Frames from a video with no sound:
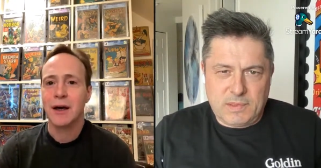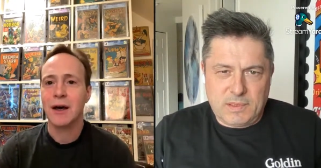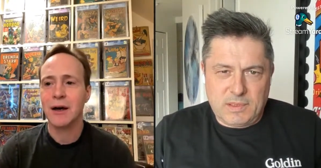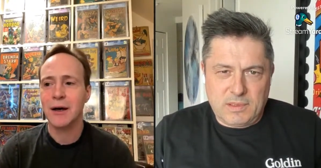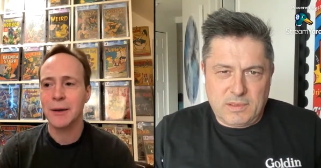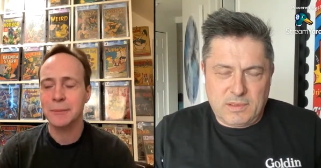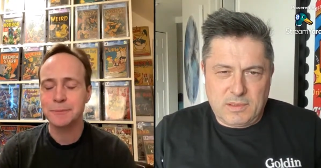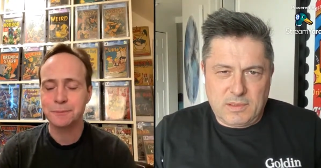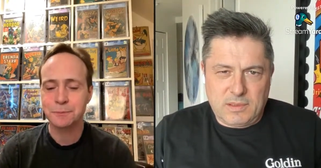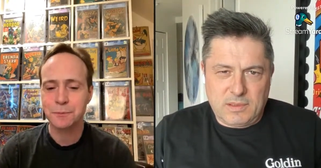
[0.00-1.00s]

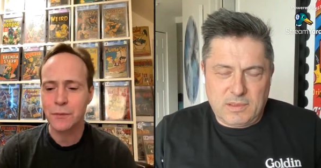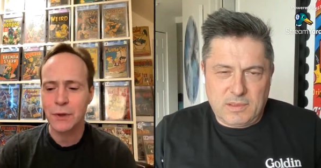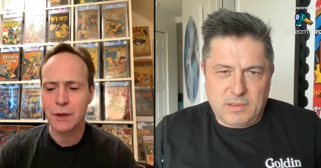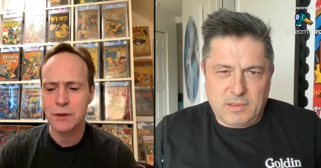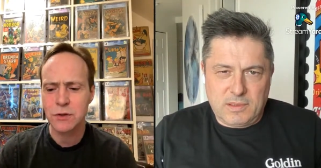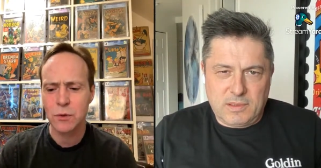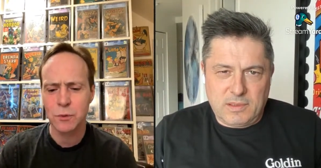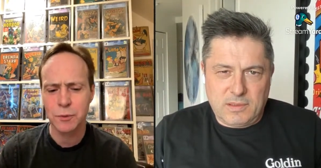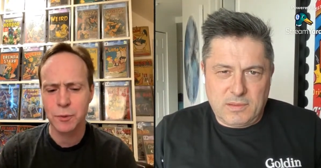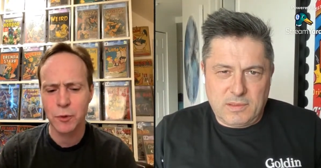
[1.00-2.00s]
Speaker 1: um
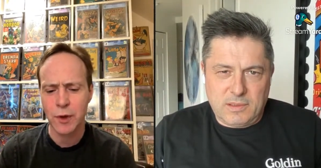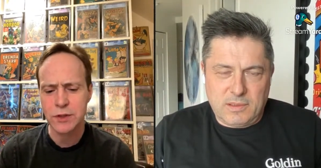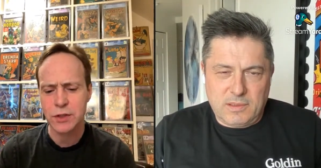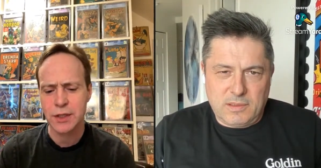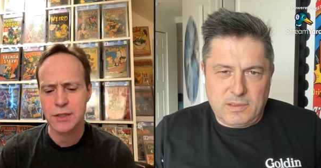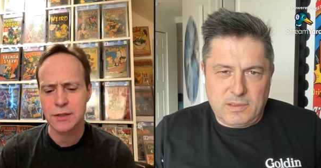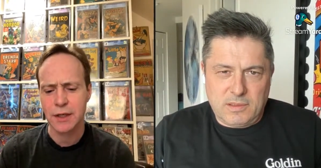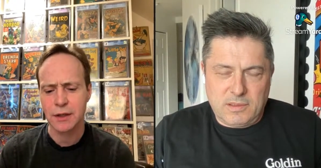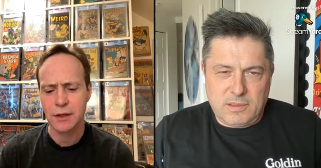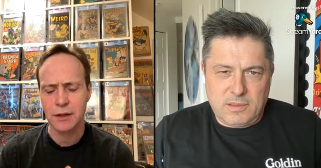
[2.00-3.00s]
so the question is
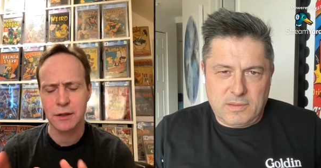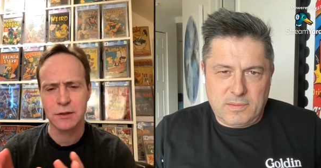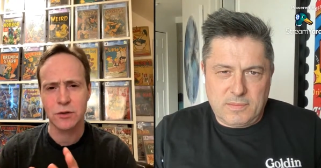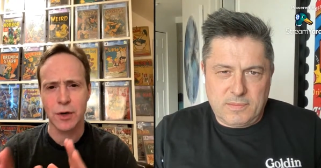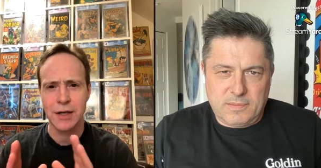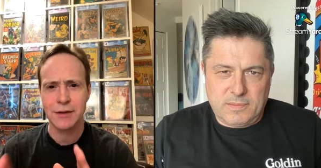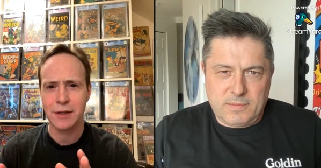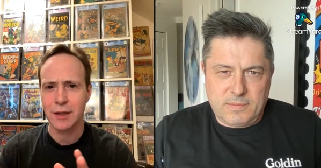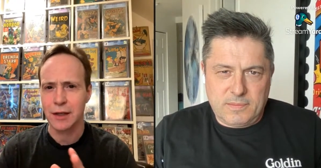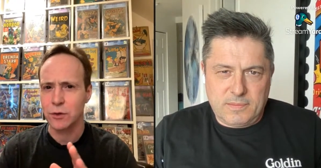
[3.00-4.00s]
like is there
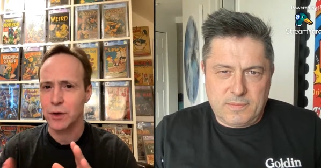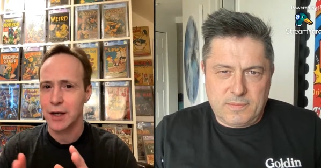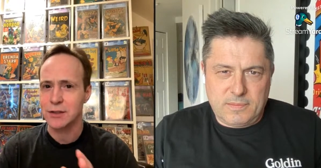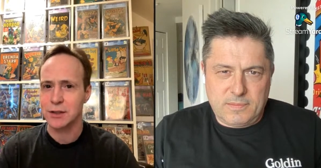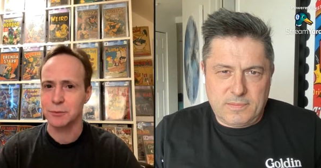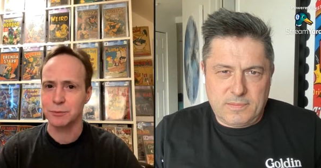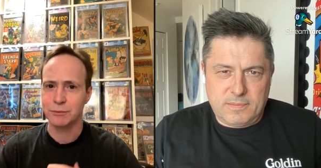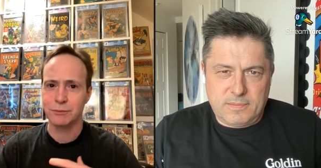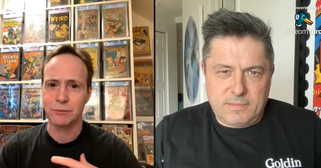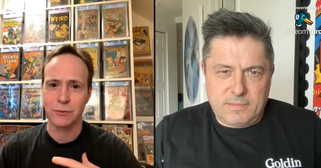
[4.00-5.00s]
anything that you guys can
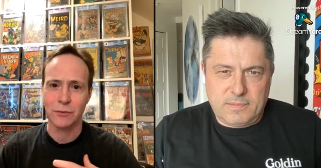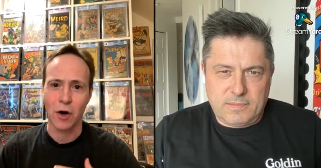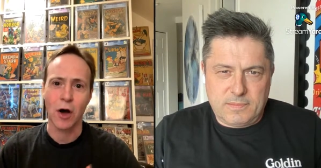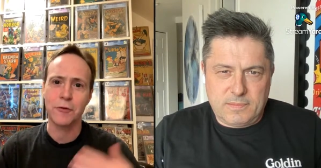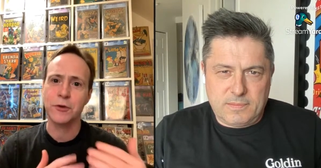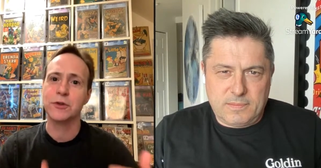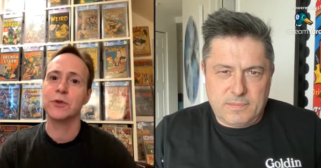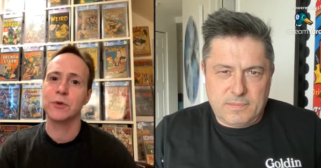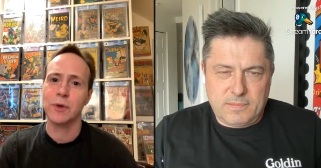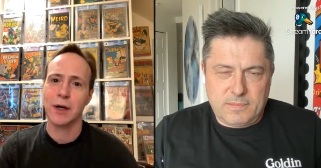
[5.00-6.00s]
offer
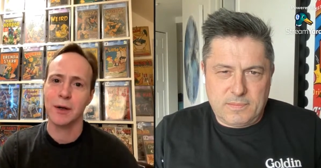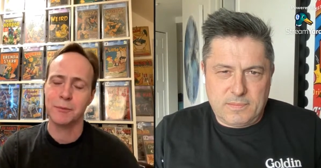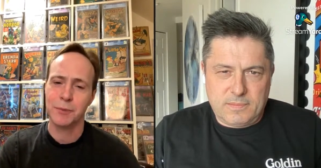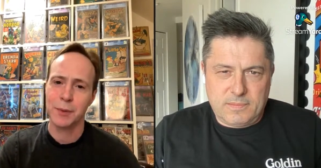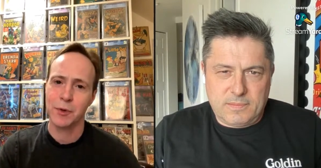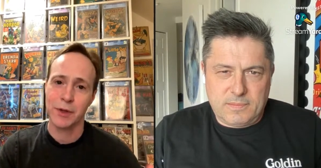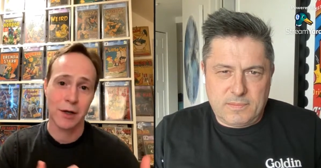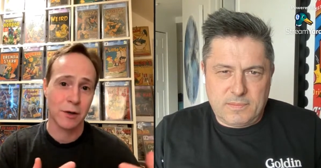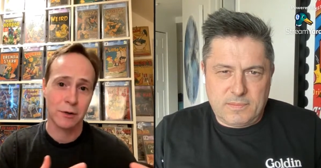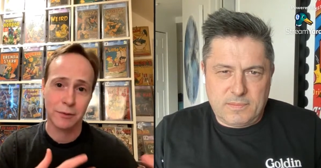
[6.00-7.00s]
to uh, people
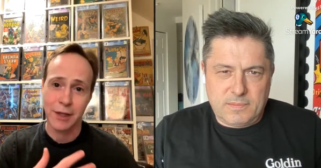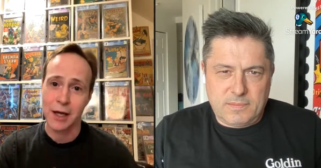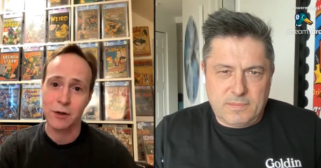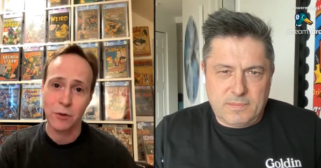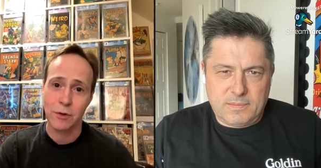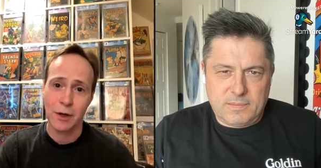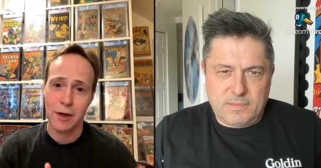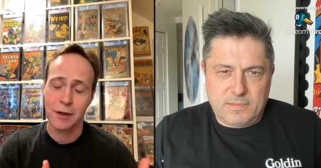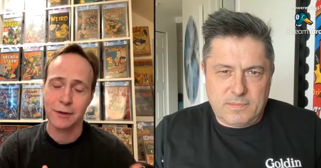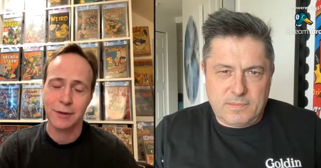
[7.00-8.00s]
that are categor-
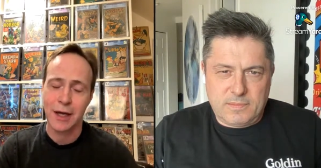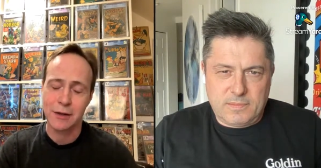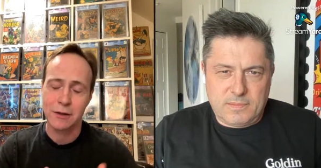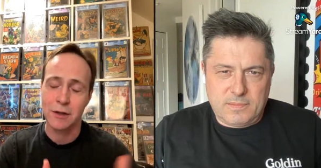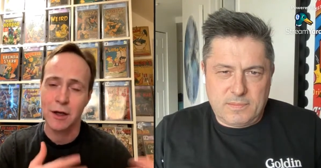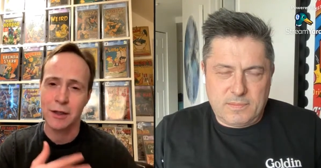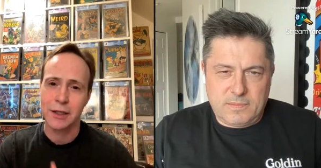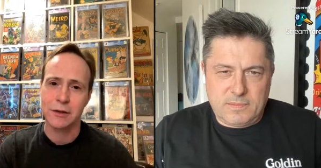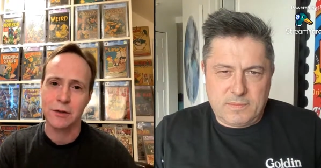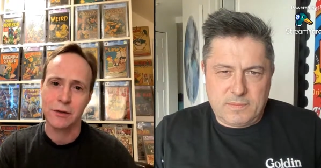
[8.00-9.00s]
uh,
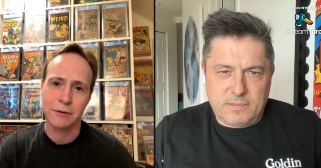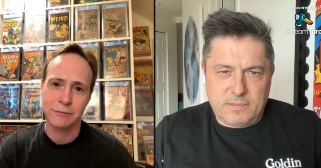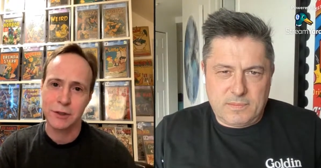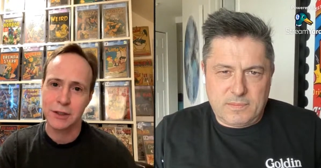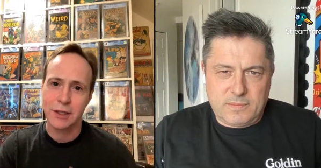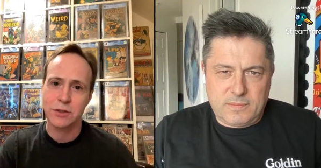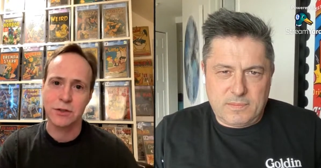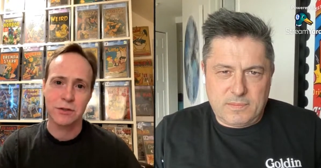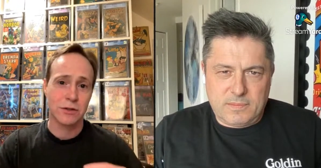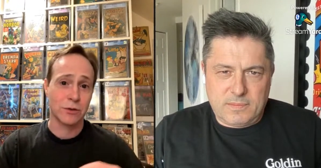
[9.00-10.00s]
cataloging their
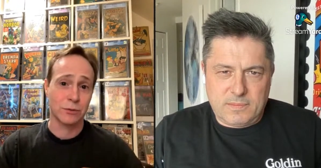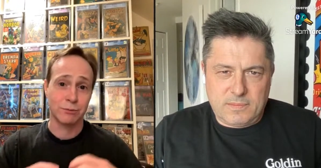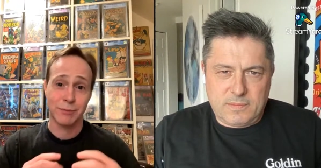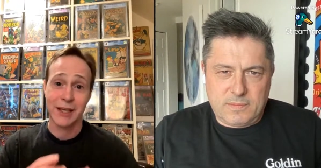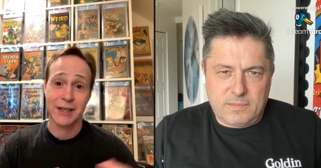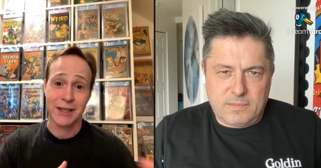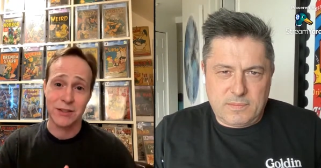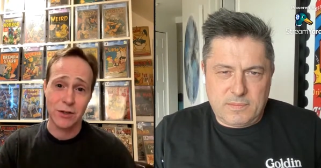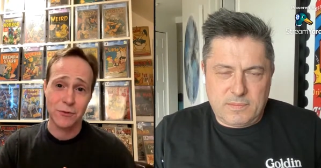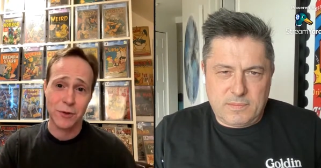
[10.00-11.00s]
collections to make it
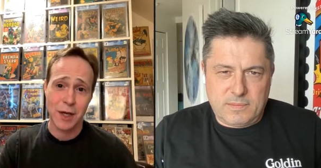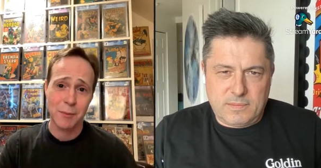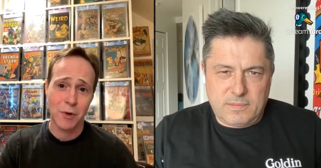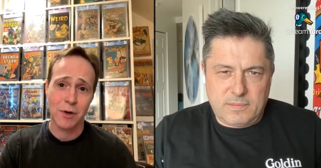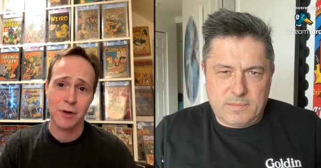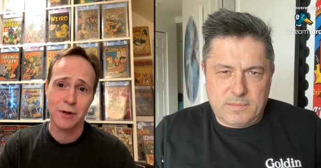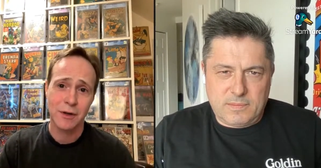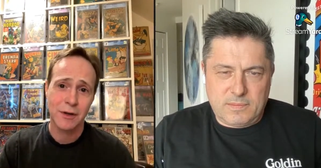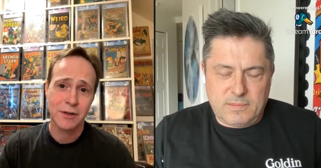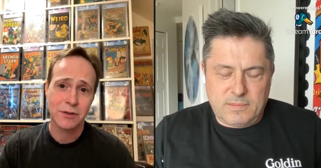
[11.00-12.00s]
easier for them or
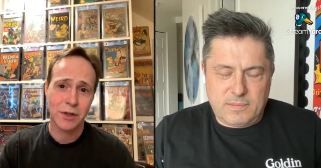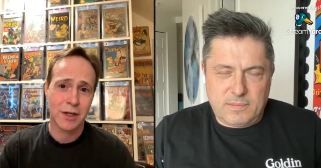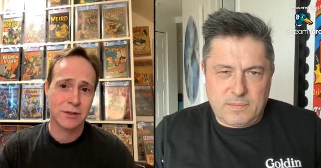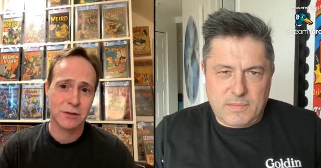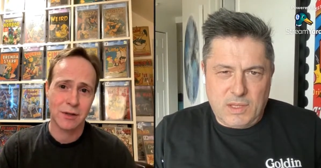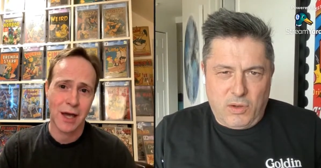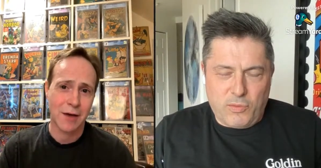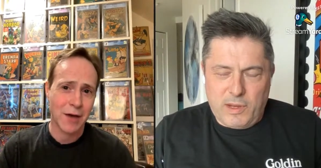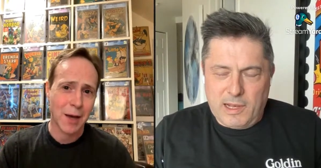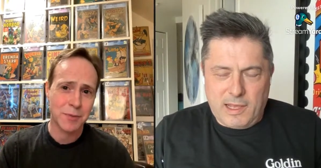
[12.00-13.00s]
do you guys?
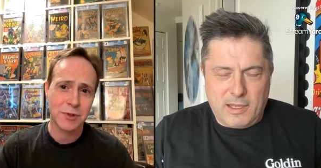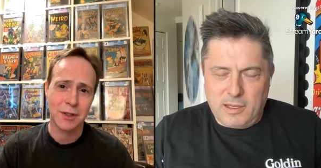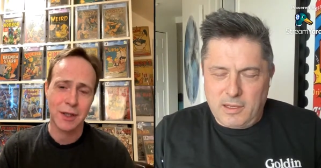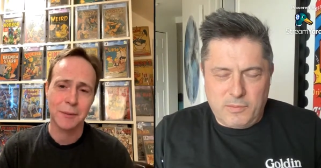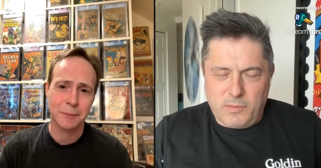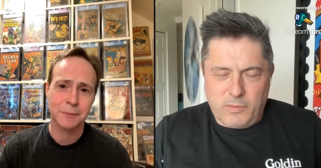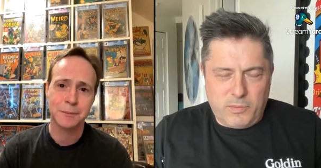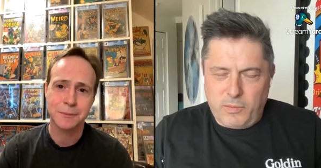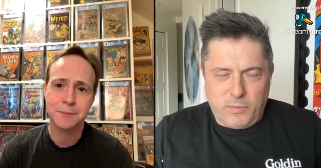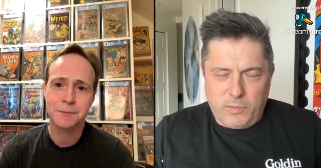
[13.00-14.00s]
Not really.
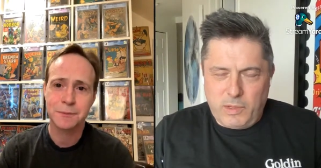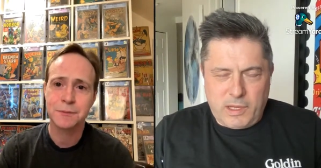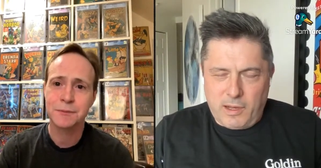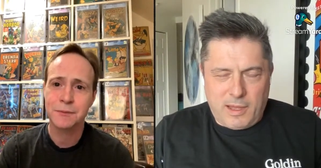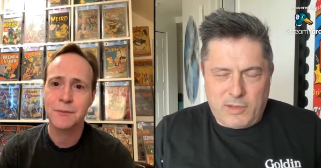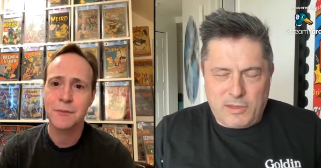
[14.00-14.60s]
Speaker 2: We don't have